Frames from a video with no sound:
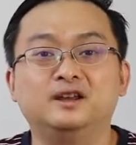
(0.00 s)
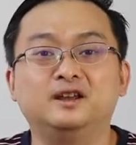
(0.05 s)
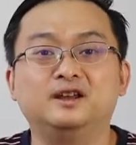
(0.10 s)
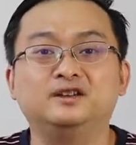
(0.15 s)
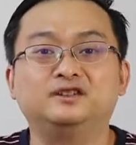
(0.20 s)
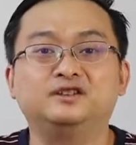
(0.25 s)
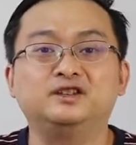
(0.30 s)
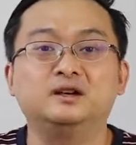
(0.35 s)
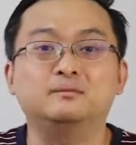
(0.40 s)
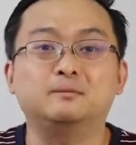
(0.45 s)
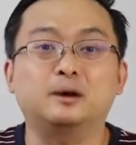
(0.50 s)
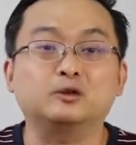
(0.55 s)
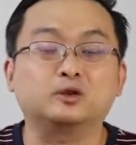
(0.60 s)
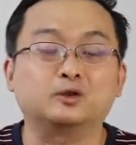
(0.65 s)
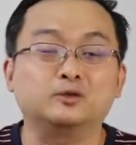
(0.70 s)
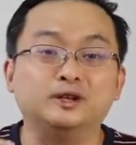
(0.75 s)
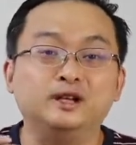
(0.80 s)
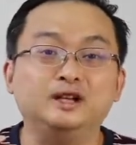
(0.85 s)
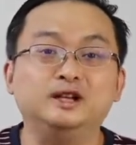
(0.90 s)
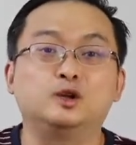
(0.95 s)
is the amount
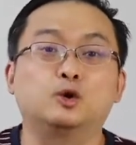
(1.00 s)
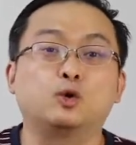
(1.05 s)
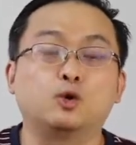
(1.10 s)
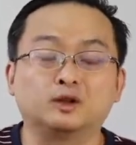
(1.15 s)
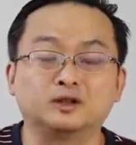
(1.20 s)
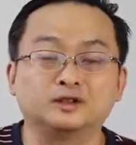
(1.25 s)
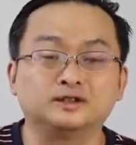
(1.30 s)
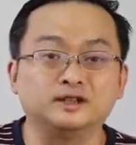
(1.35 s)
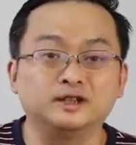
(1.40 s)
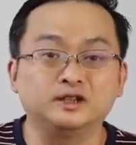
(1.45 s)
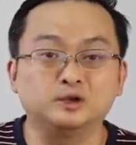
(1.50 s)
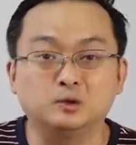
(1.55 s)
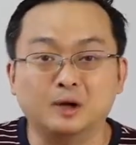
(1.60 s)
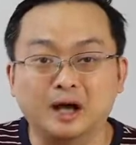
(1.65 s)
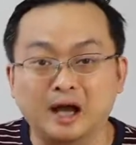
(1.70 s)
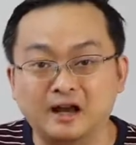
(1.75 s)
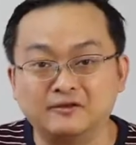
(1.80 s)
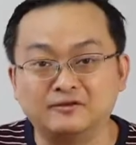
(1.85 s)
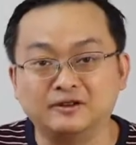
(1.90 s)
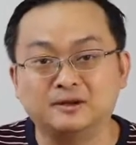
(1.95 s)
of inequality you
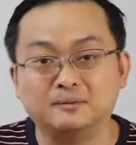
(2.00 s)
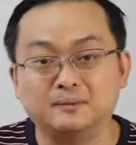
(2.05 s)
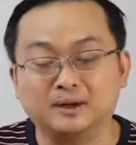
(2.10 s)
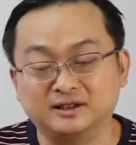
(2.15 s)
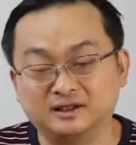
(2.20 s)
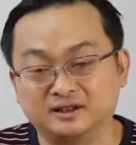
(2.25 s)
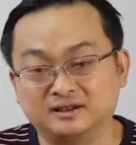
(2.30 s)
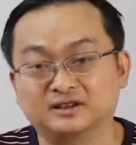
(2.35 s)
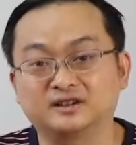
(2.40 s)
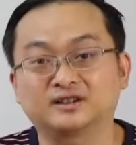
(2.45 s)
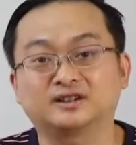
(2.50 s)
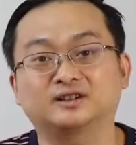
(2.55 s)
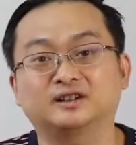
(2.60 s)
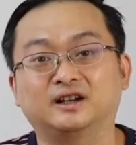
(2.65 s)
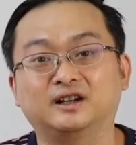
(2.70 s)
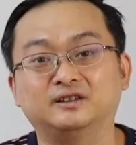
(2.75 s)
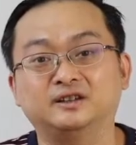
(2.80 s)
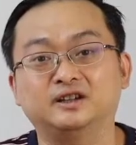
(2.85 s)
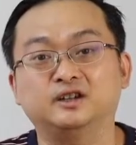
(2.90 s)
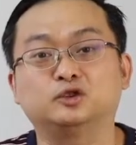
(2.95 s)
have in a particular
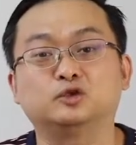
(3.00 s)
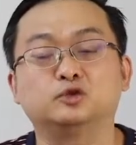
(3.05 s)
society.